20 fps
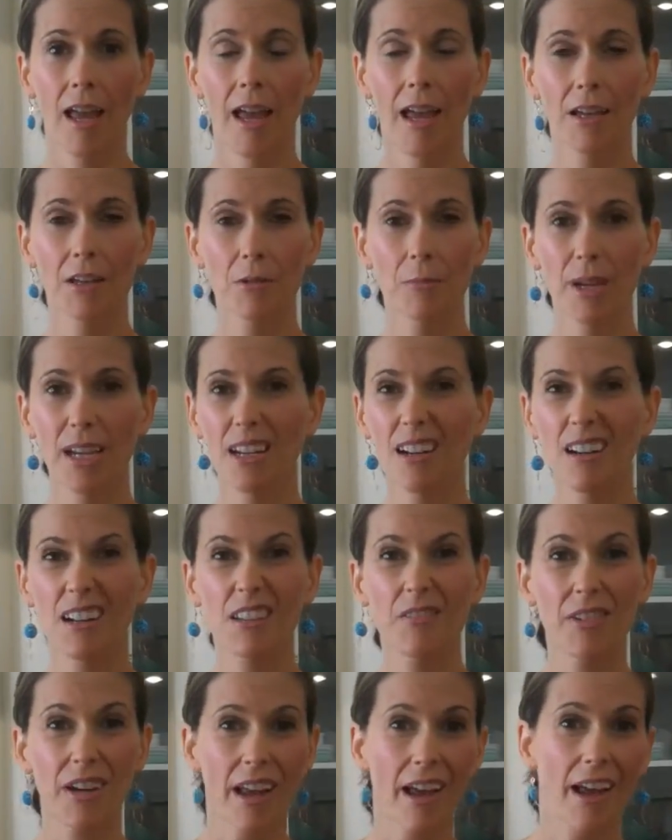And you may not
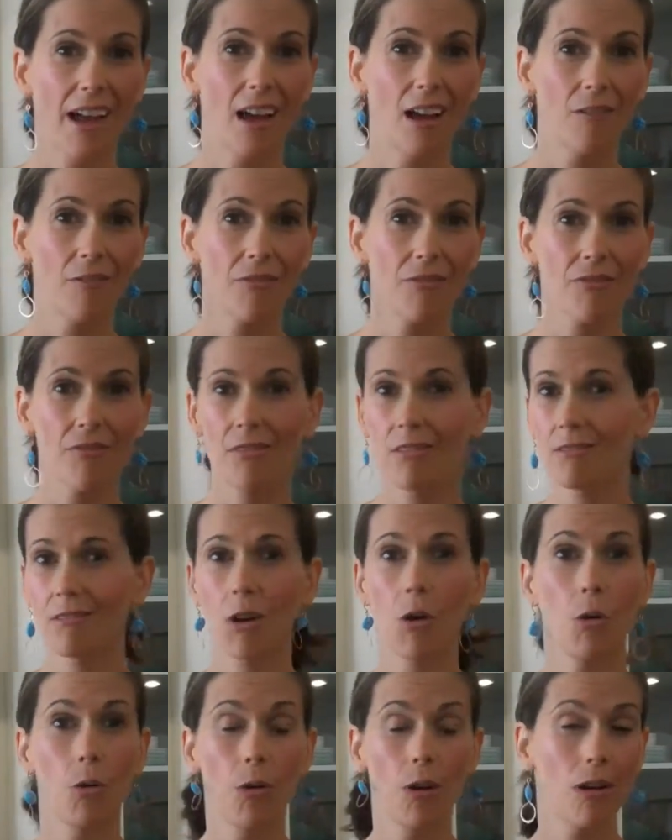even have
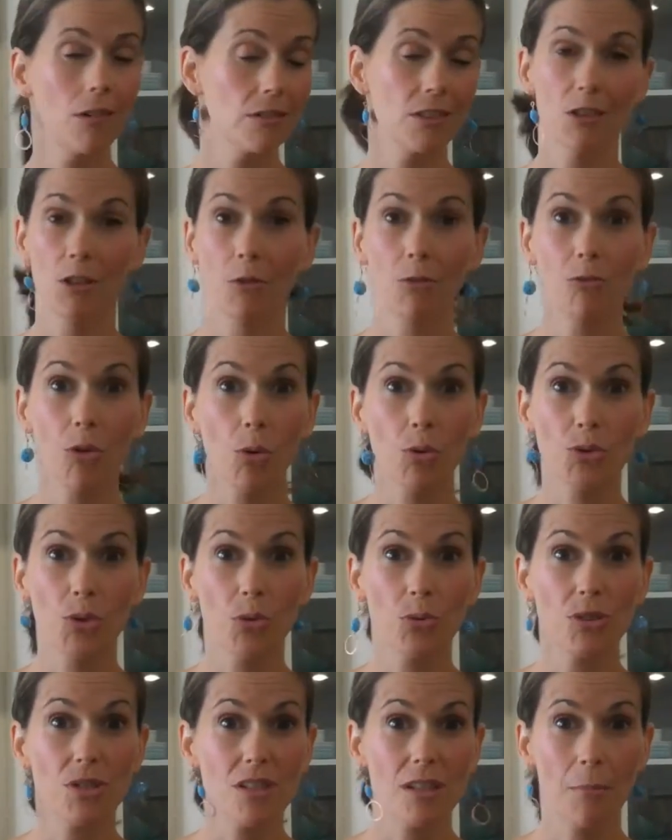rolled
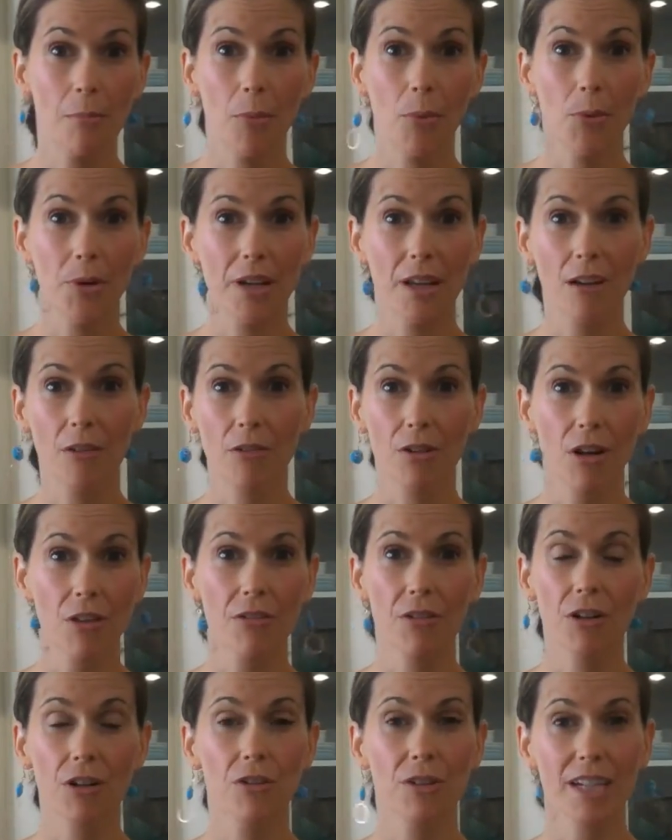oats some morning or
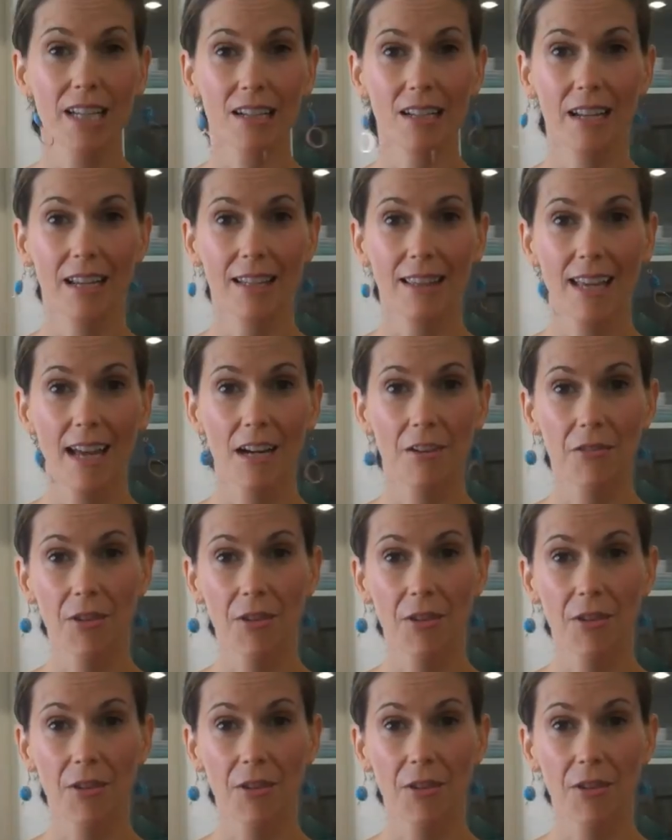another ingredient like that.